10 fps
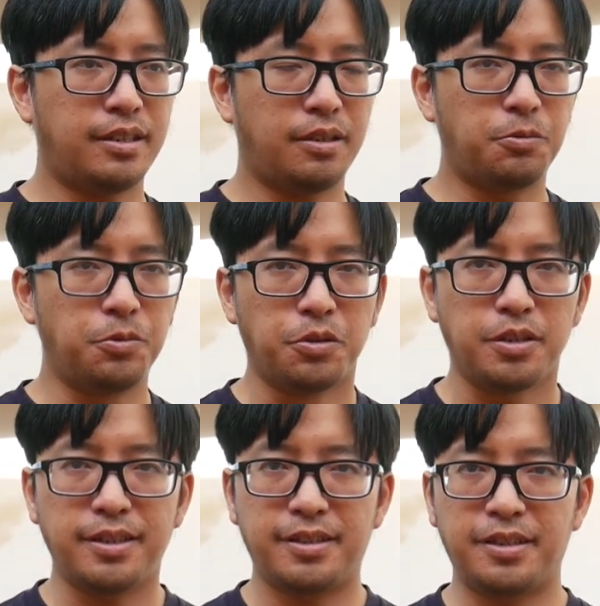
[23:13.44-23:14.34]
that
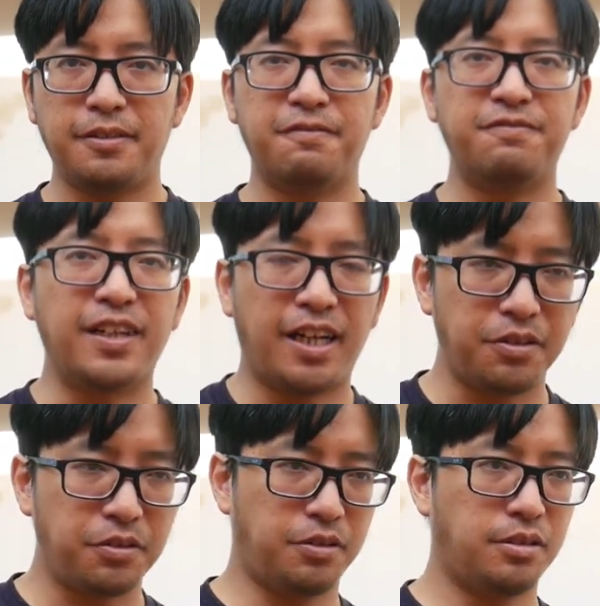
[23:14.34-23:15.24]
really
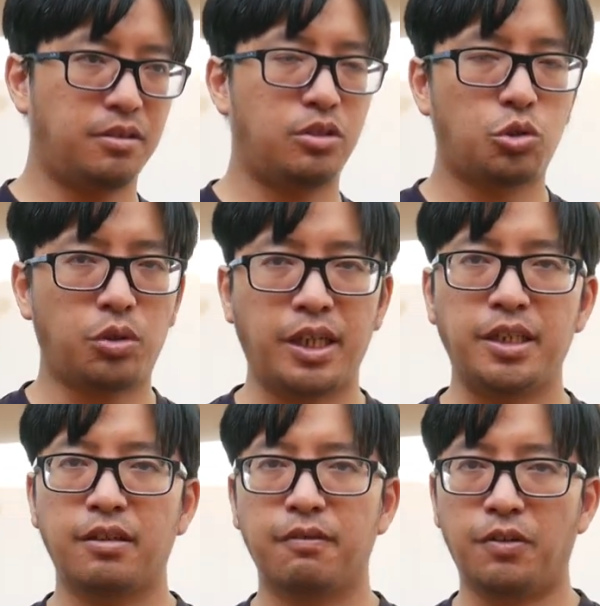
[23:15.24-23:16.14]
devalues the
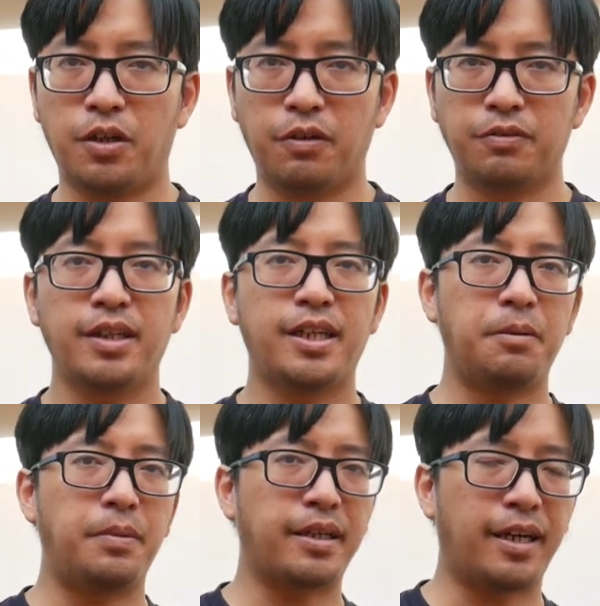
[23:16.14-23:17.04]
training involved
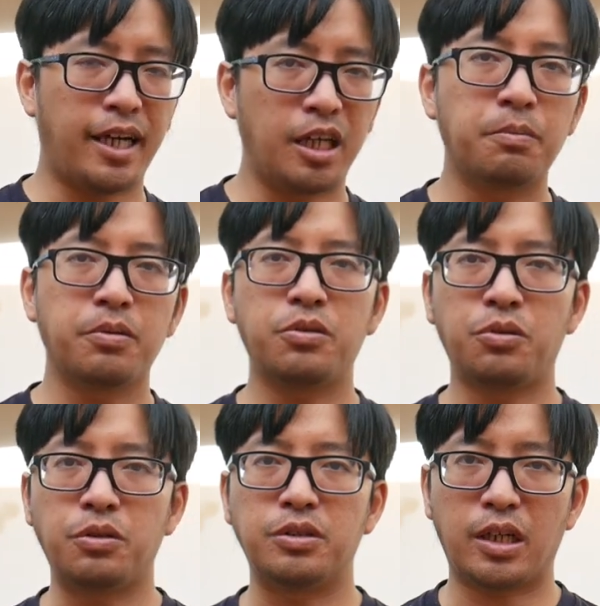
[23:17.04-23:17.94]
in being able to
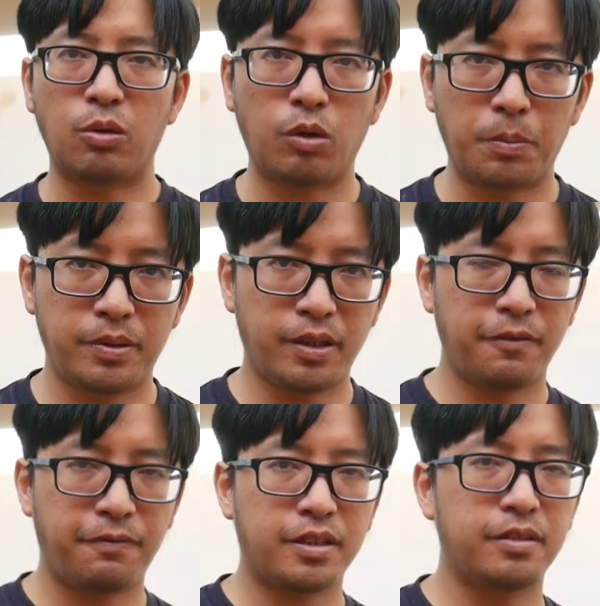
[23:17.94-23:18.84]
use a weapon
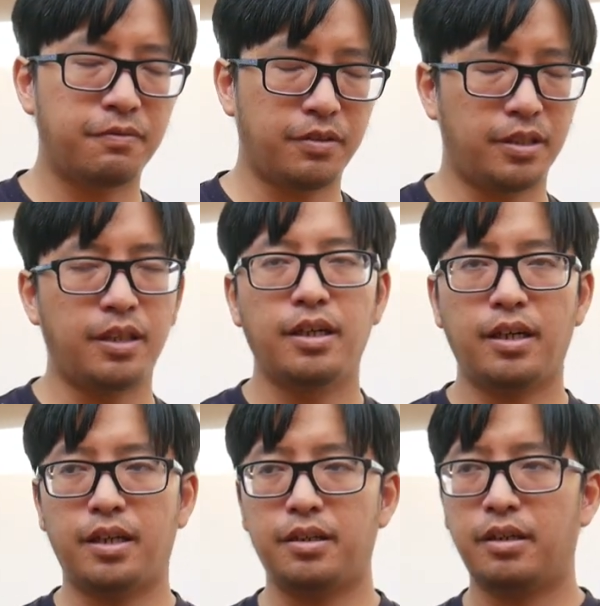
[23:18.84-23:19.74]
effectively.
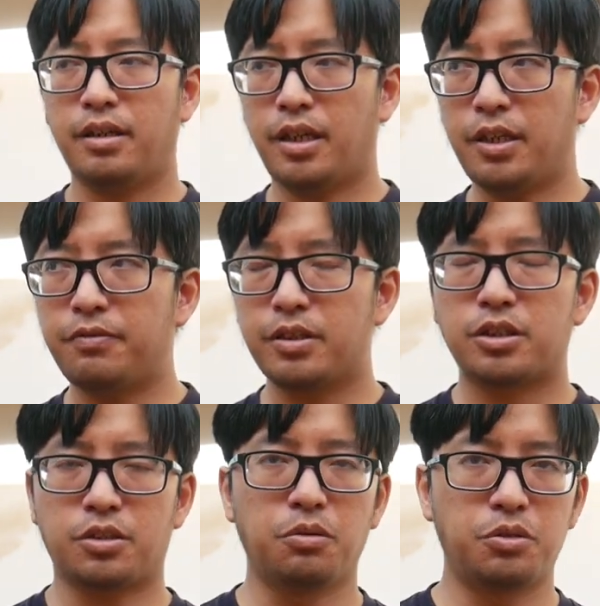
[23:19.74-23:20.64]
And every
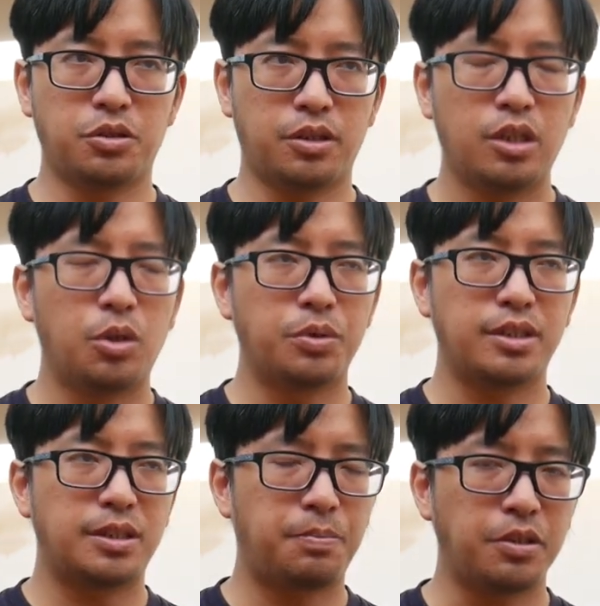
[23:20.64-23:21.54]
soldier was
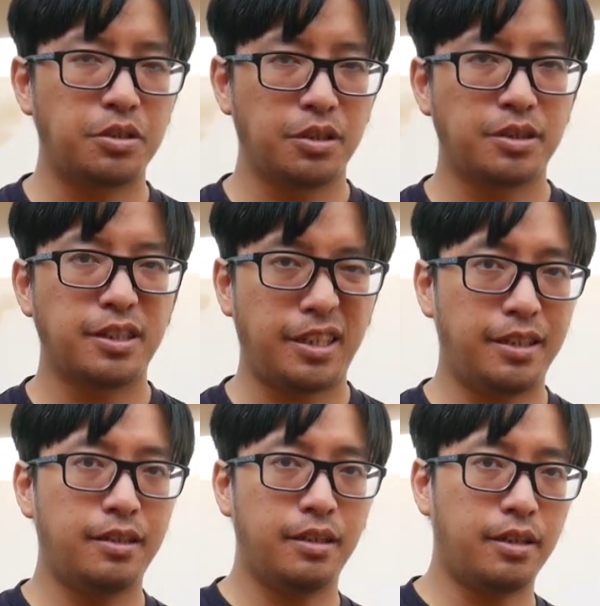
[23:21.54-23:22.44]
a specialist
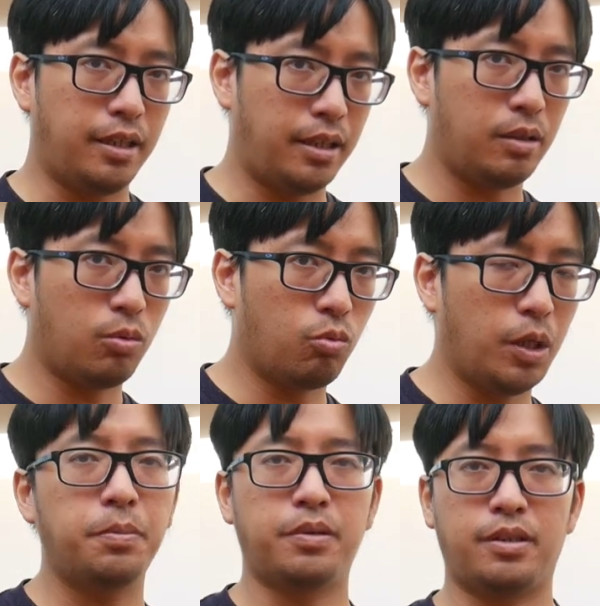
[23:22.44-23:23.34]
in their
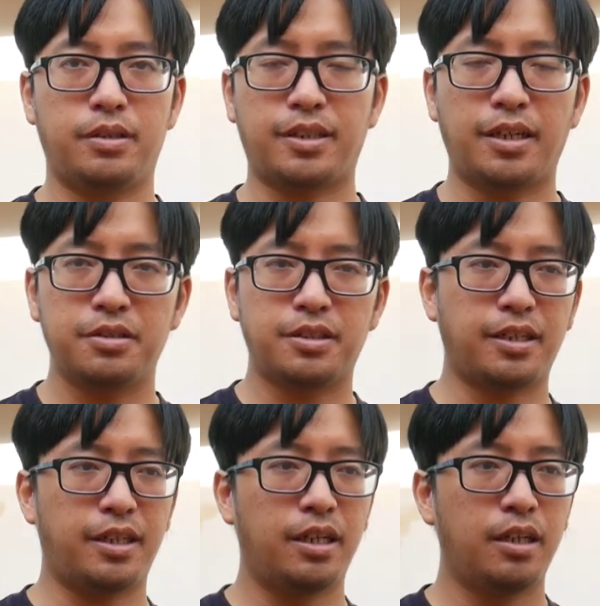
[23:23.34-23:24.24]
weapon. You can't just
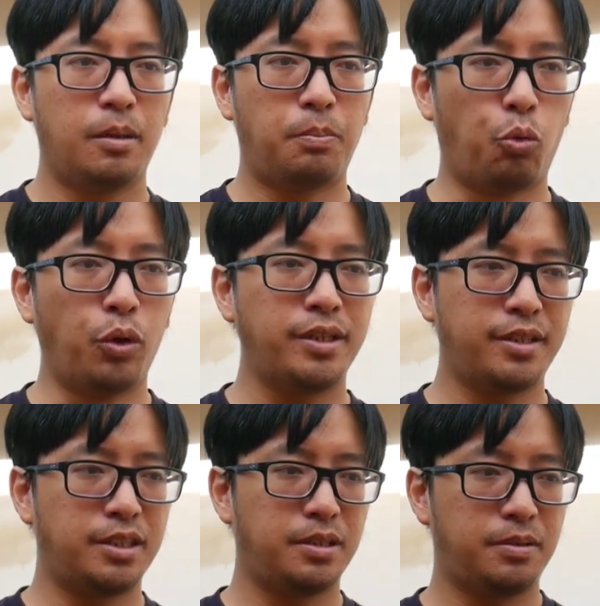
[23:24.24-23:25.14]
say, point
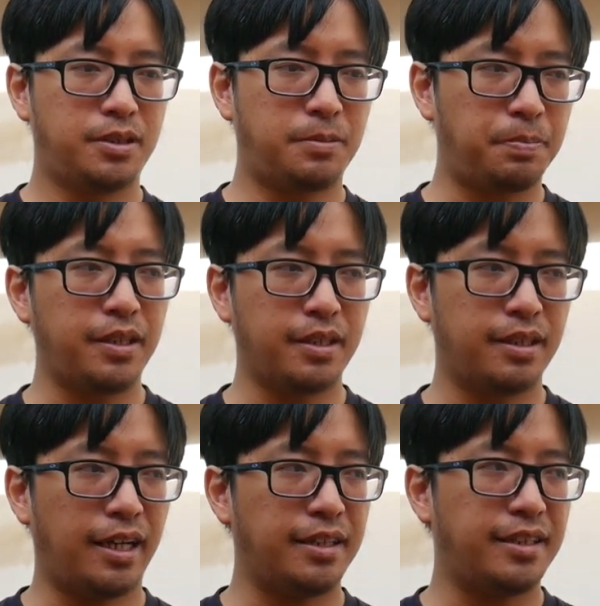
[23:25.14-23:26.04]
this
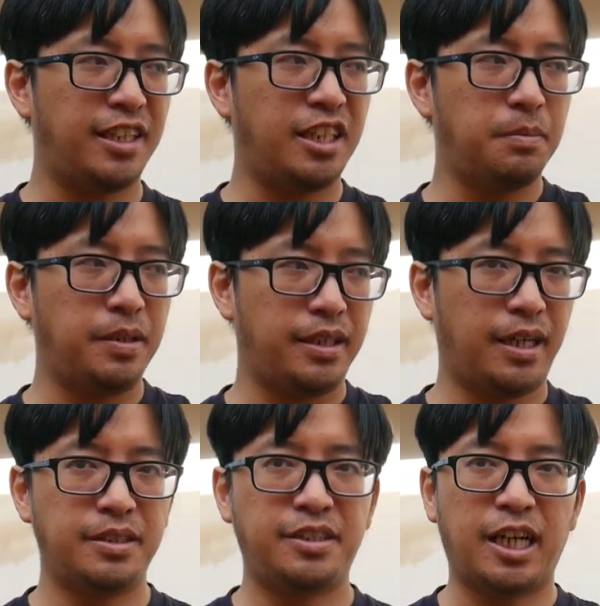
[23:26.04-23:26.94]
spear at the enemy
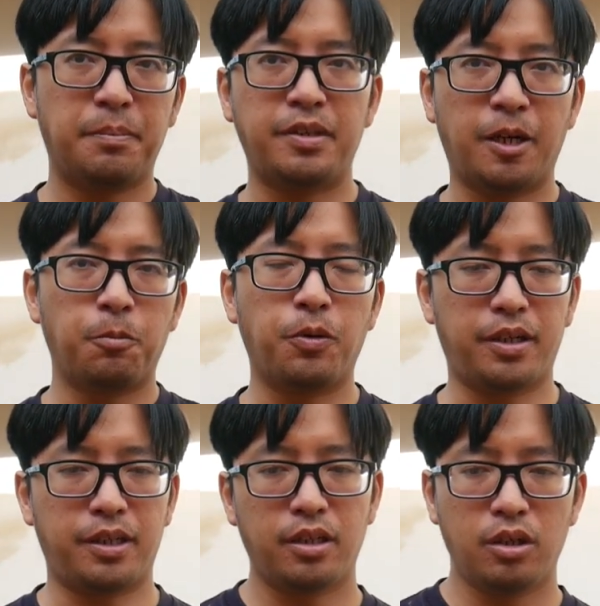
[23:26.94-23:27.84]
and jab that
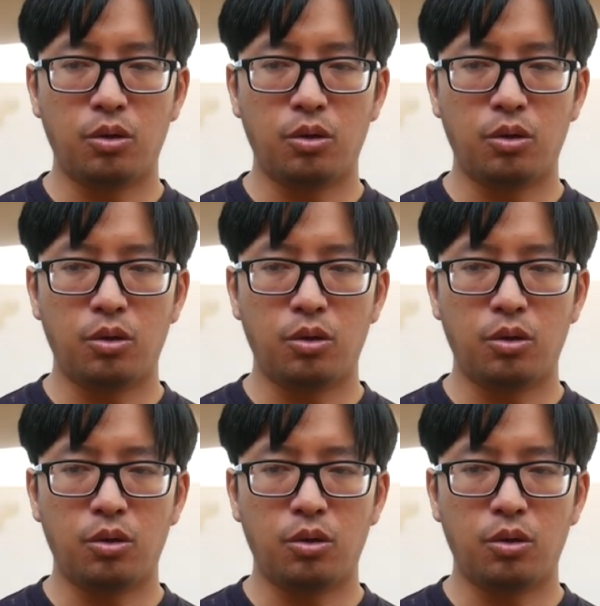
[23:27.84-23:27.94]
way.